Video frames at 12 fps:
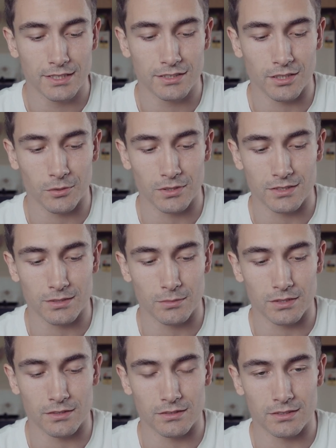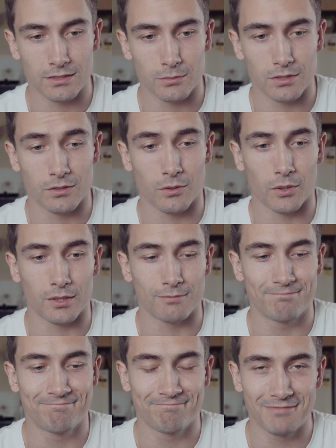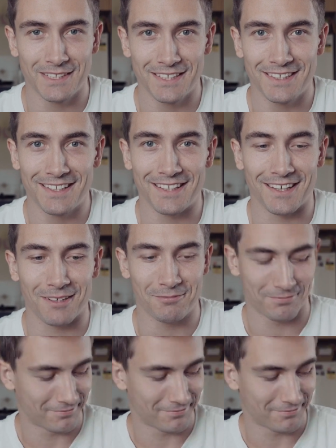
So it's a bit annoying. Yeah.